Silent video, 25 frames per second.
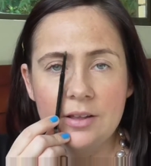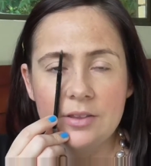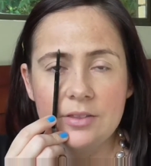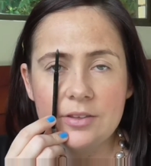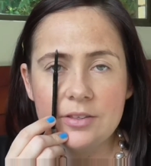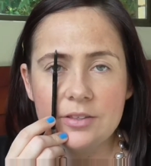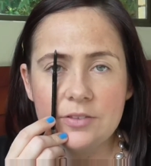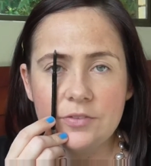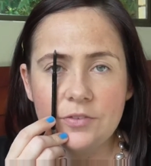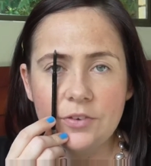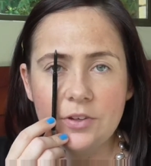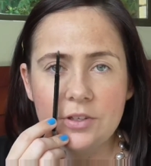
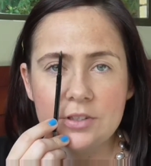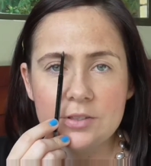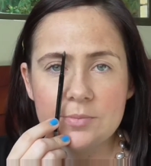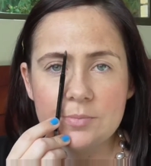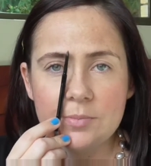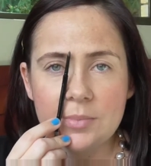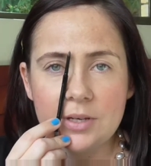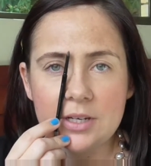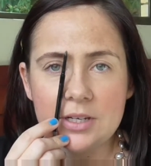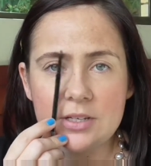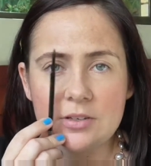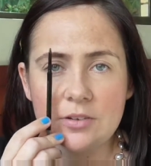this
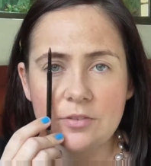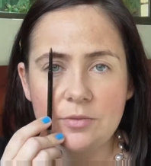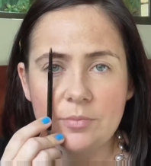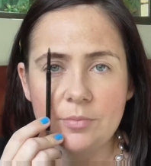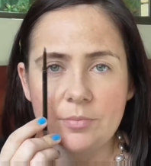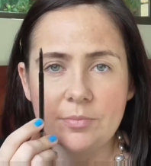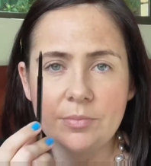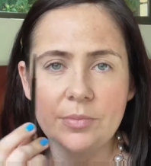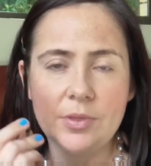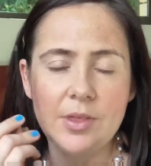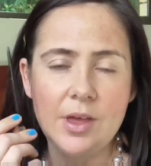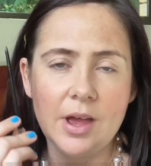first bit of
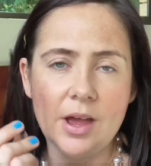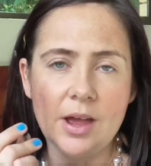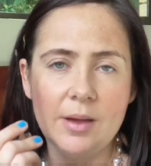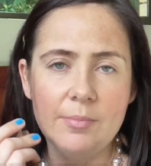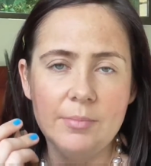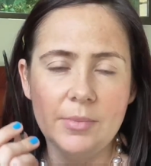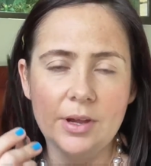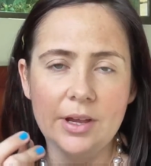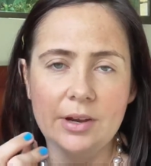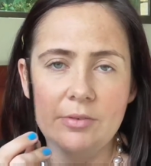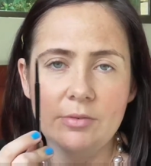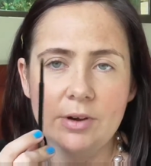
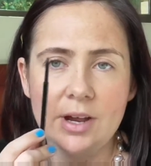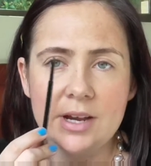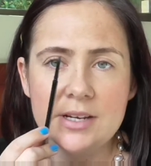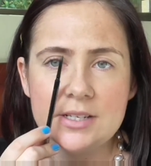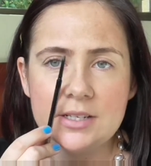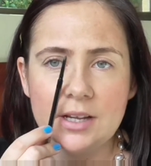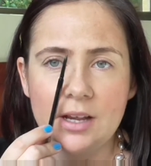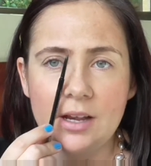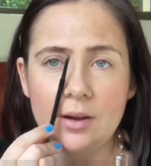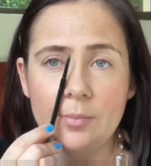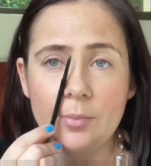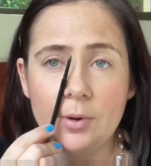my
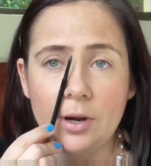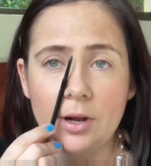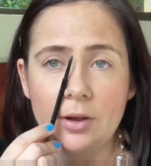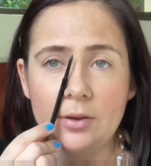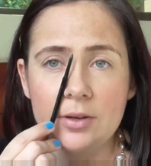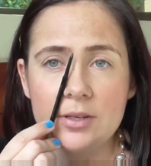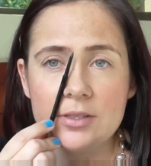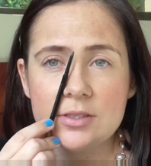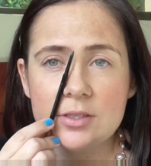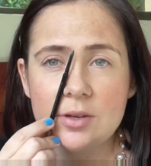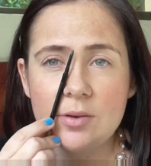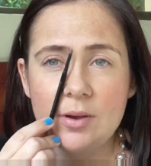right
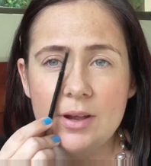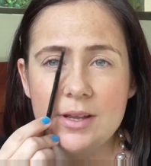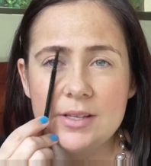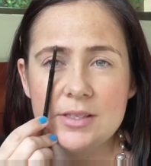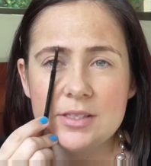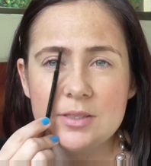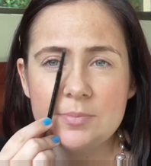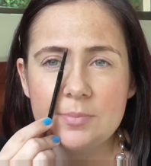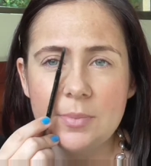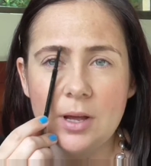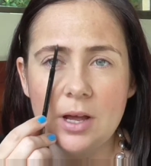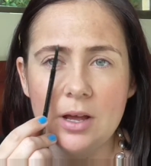eyebrow is quite
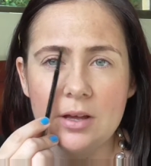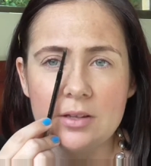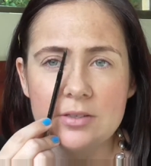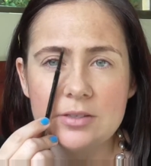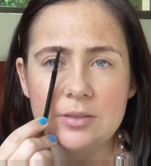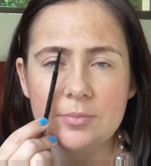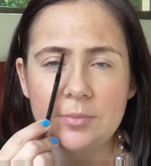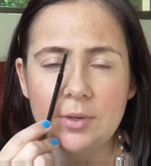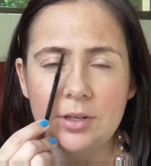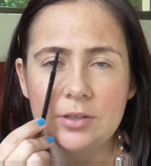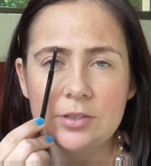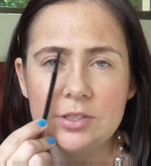
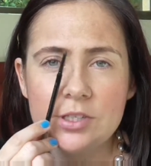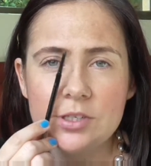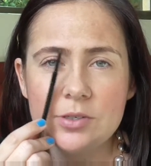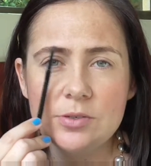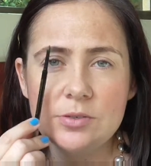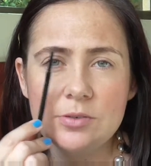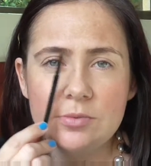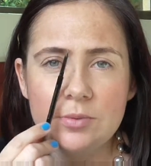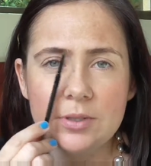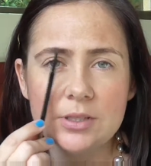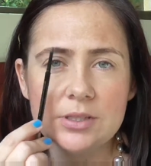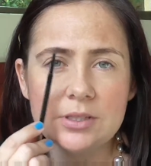sparse. I'm not
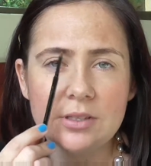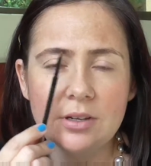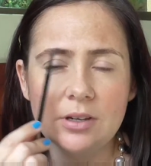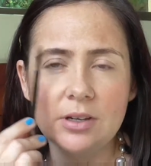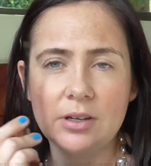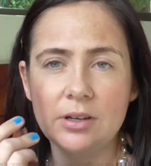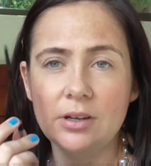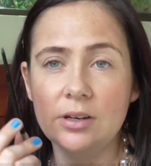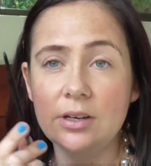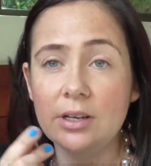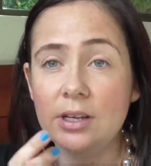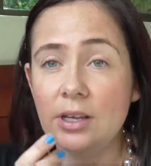sure what's
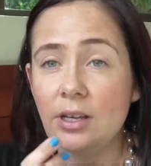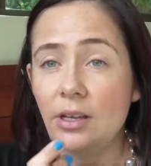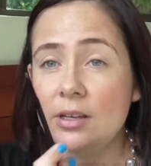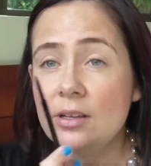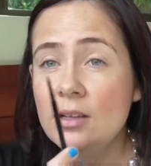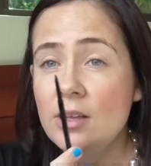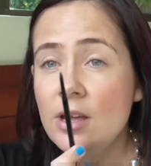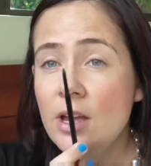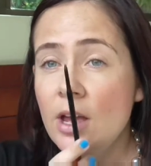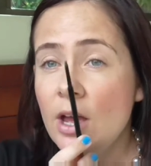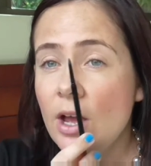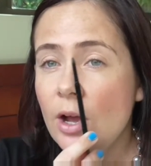going on
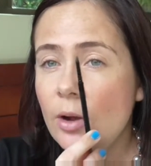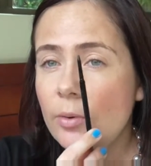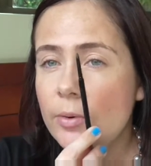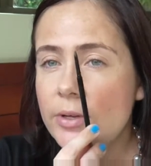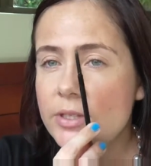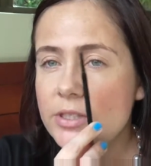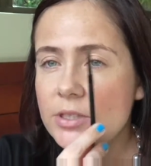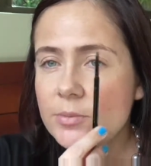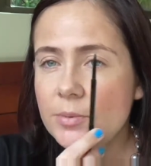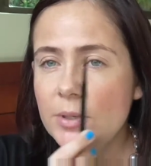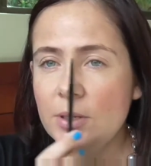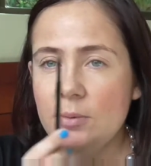here.
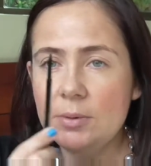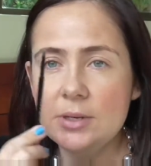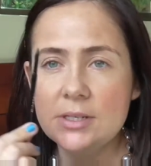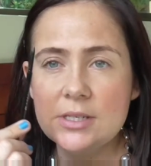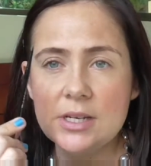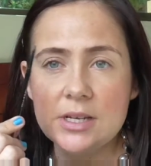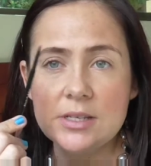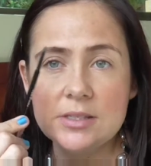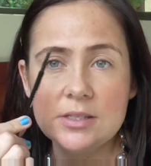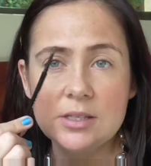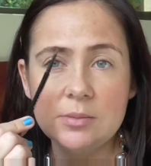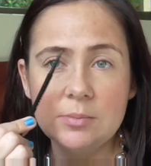When Subtil
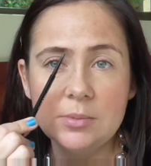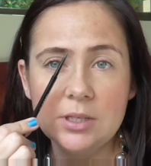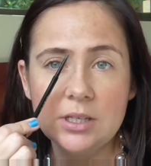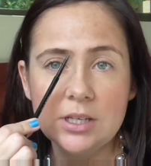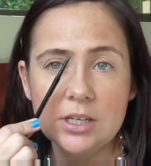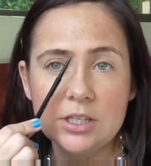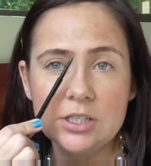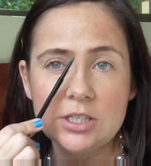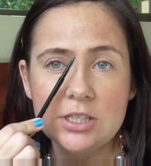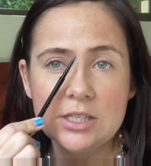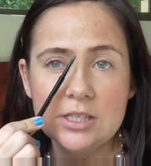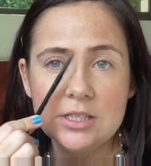does them, he
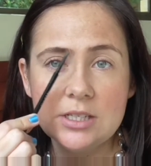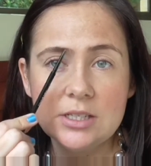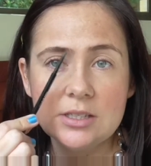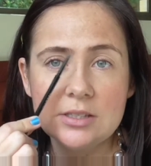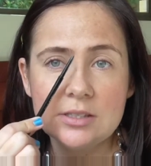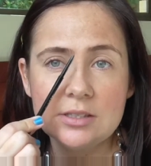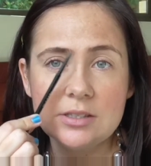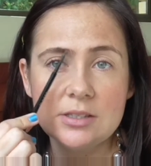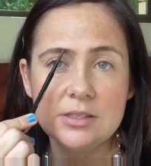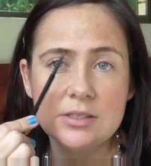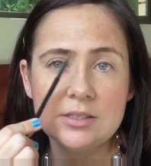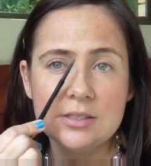actually
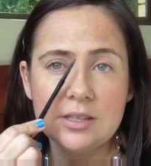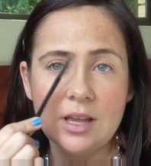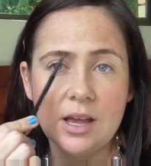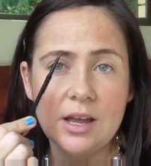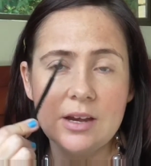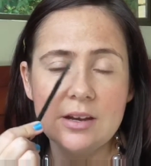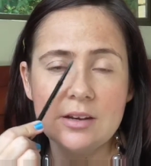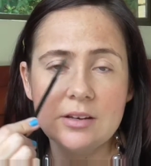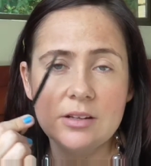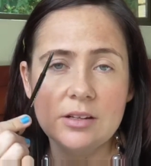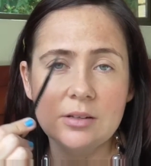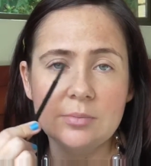tints this
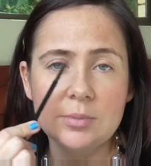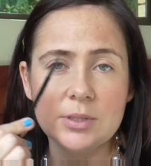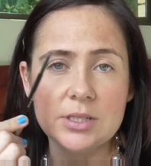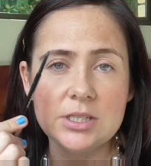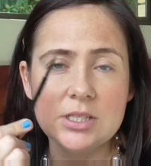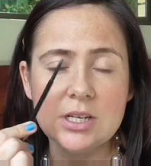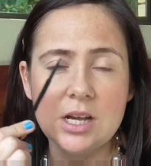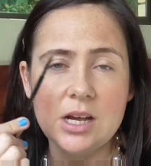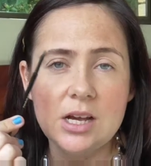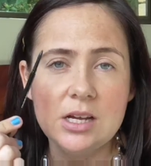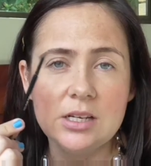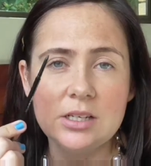side a little bit
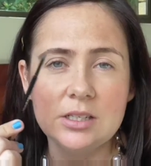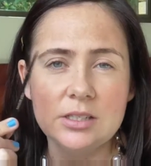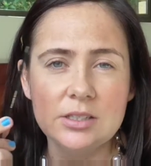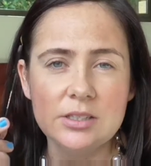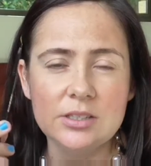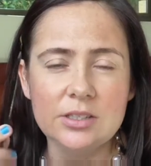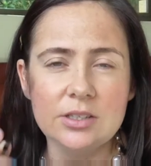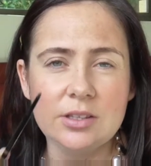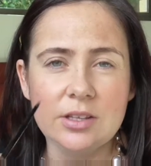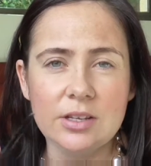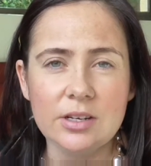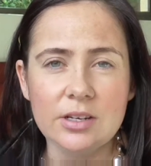darker
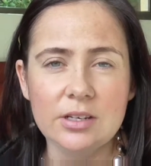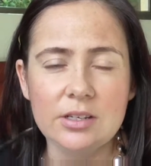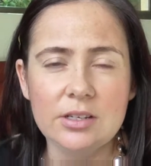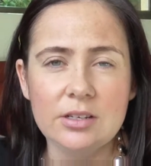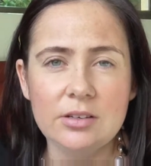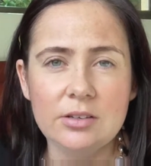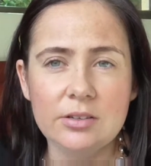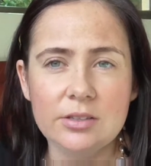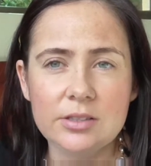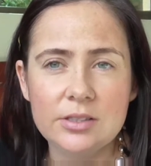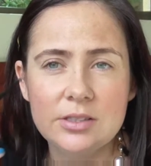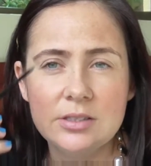so that it
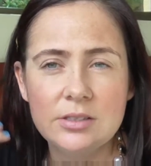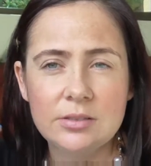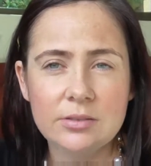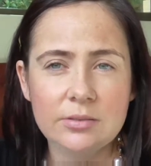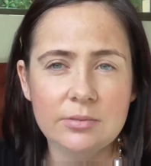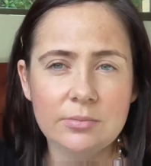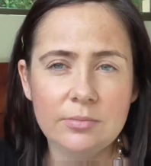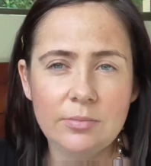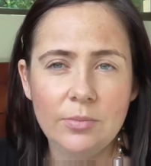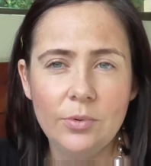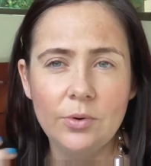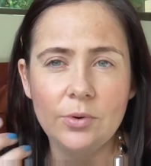looks
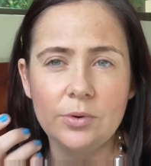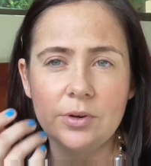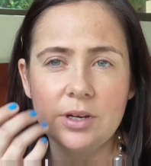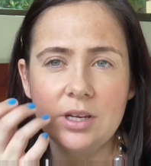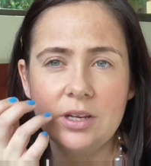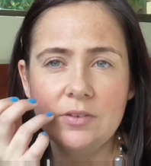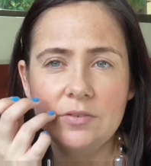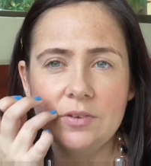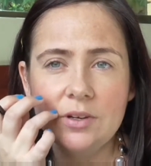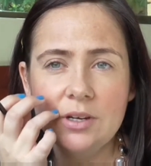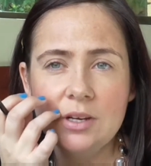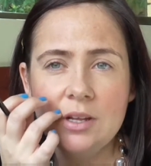more
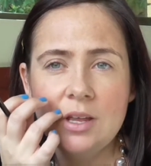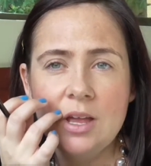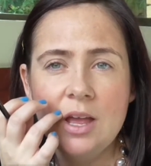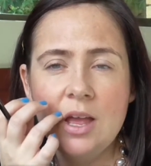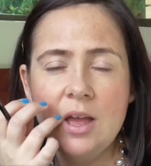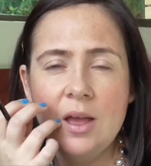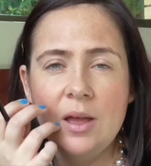even,